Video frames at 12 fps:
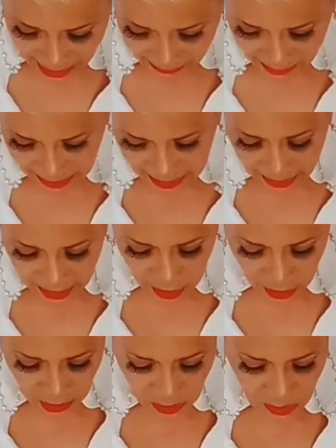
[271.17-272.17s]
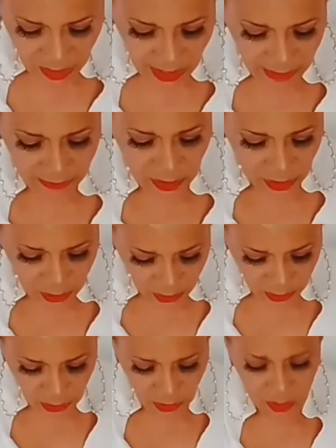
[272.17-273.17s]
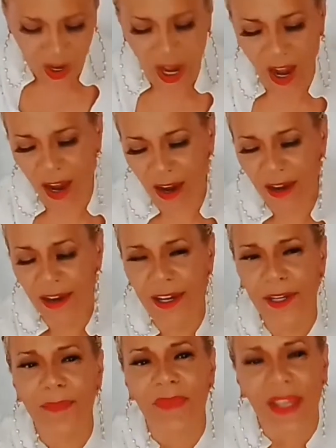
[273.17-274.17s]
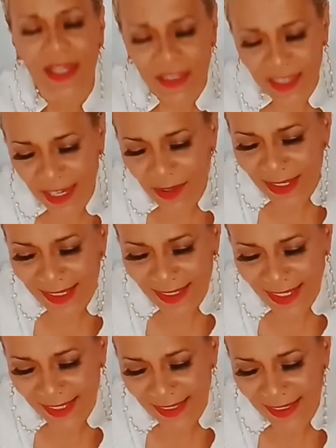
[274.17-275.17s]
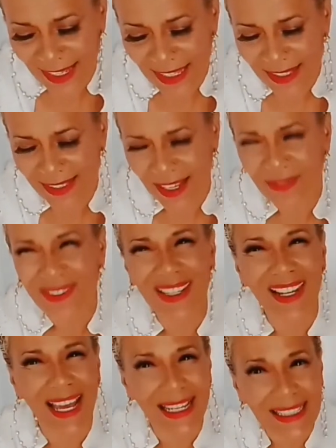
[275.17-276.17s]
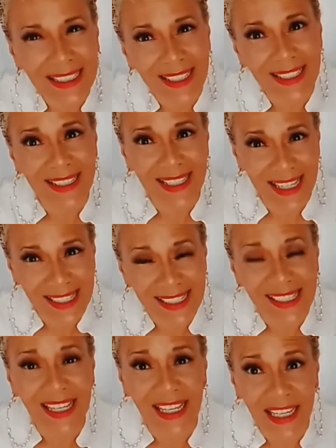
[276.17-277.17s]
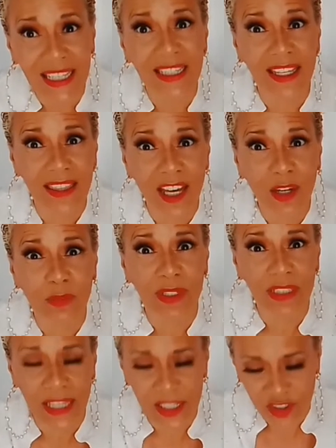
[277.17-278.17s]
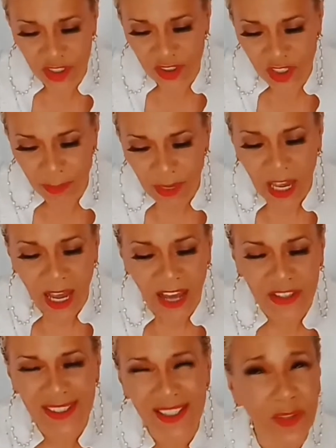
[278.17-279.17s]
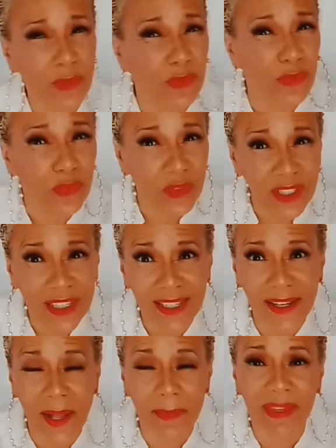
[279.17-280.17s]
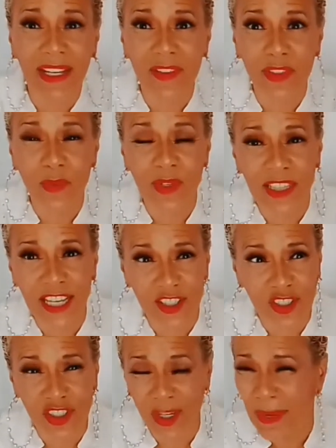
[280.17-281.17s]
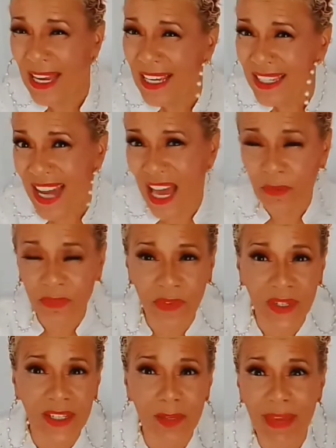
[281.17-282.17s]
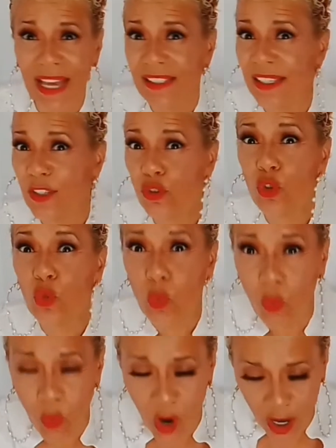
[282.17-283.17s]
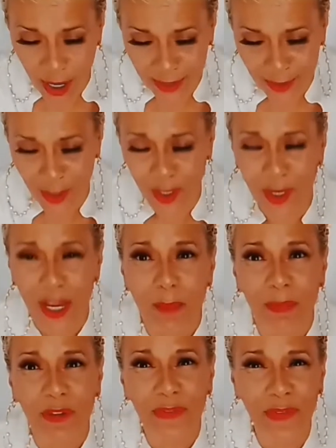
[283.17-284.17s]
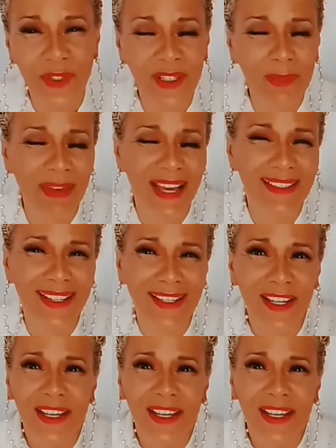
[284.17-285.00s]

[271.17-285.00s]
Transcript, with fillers: I feel like the two of you are there is this sense of lightness in the relationship, a sense of freedom in the relationship. Not freedom as in to wander, but freedom as in.